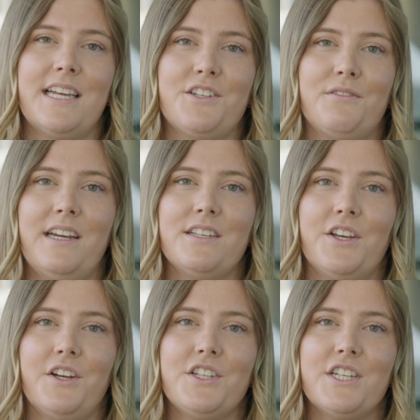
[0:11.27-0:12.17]
and a
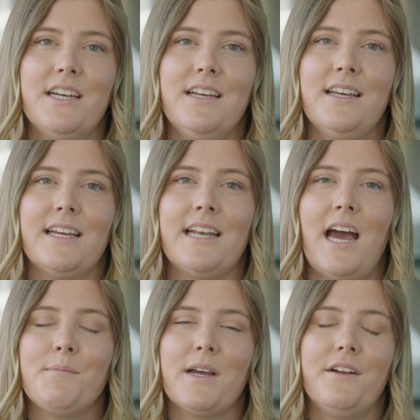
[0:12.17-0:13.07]
researcher, and
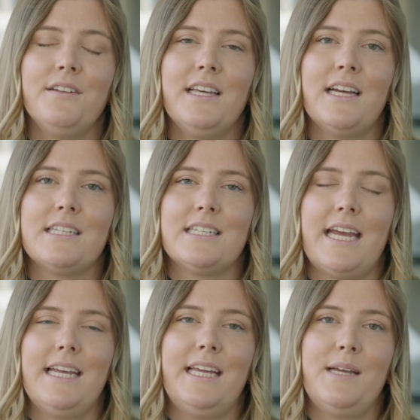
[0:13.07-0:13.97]
I'm currently
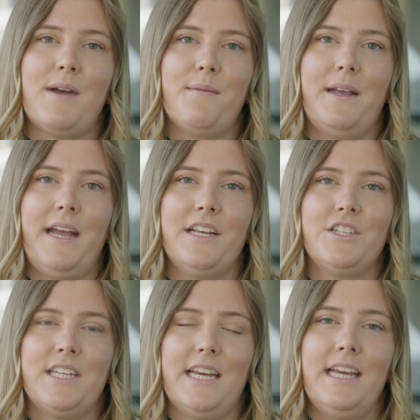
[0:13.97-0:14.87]
undertaking my
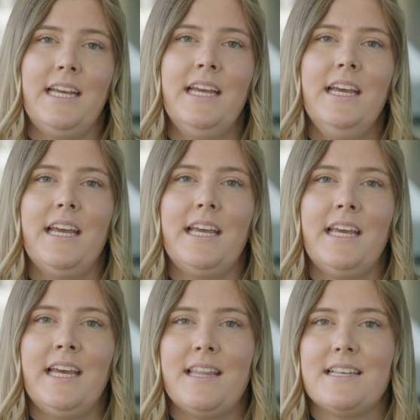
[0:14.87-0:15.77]
PhD
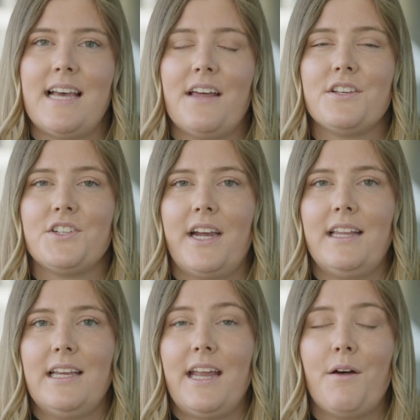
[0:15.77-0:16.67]
here at the South
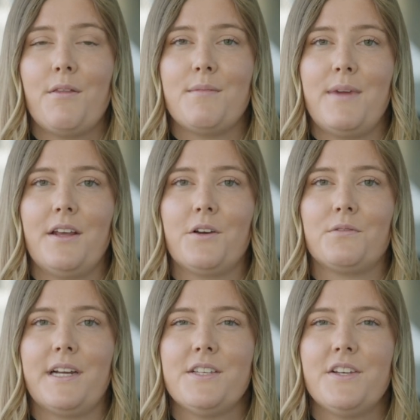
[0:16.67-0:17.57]
Australian Health and
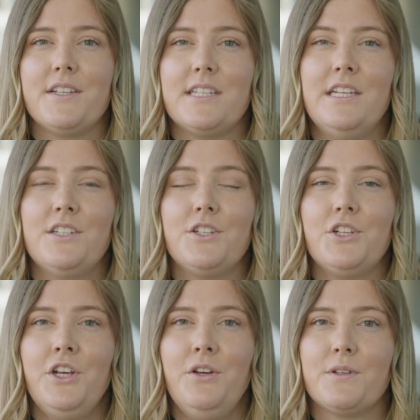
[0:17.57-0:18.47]
Medical Research
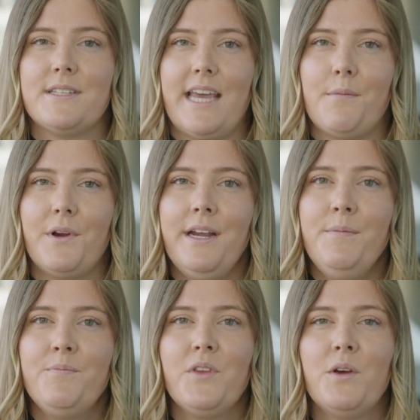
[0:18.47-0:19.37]
Institute, or
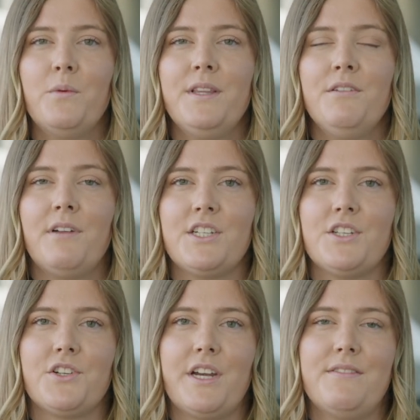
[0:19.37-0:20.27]
SAHMRI, with the
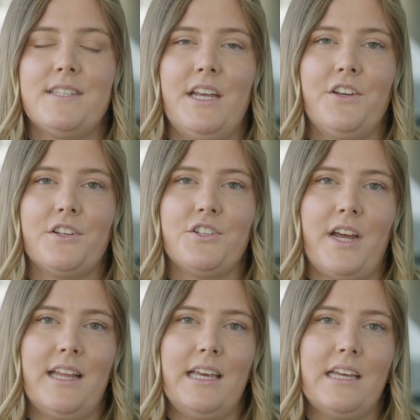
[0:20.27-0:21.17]
Registry of Senior
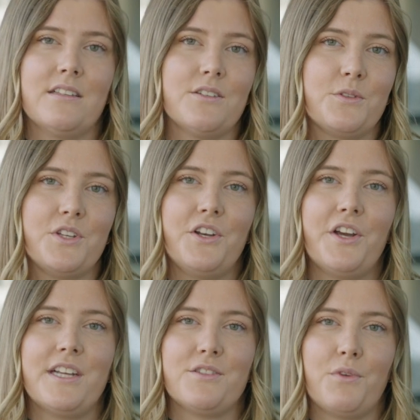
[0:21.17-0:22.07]
Australians, also
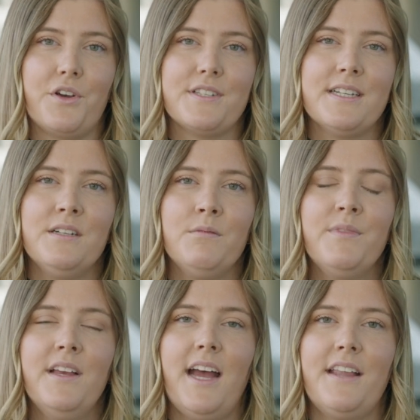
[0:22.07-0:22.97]
known as ROSA,
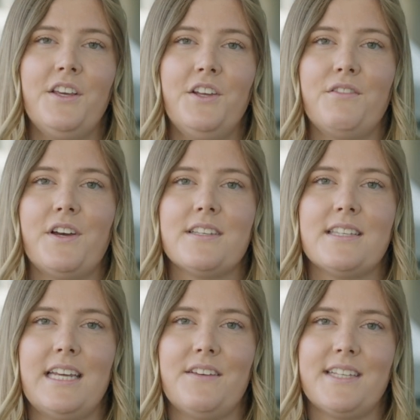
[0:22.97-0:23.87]
and the
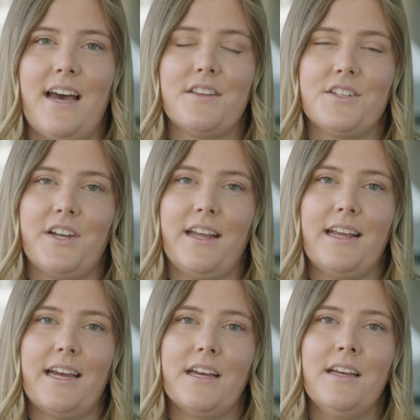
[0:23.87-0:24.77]
University of South
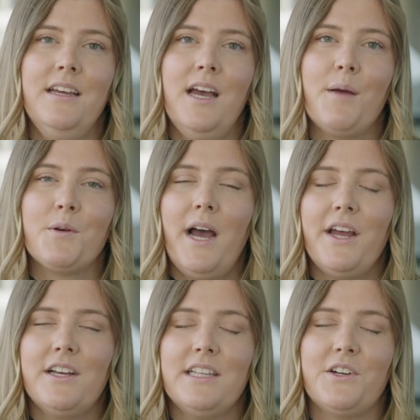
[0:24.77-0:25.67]
Australia. I'm
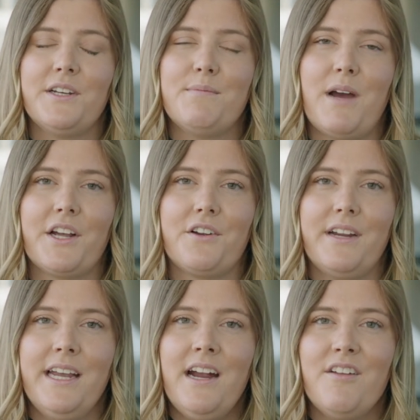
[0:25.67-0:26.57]
quite early on in my
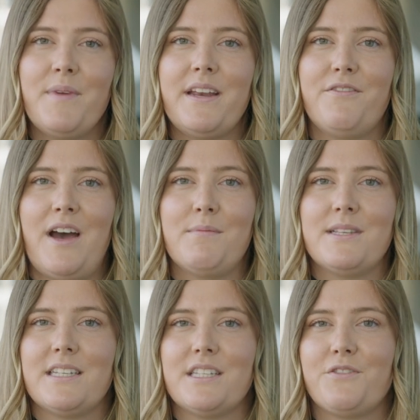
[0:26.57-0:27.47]
career. I've been a
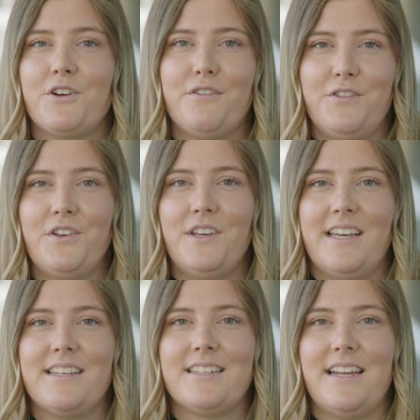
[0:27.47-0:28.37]
pharmacist for a few years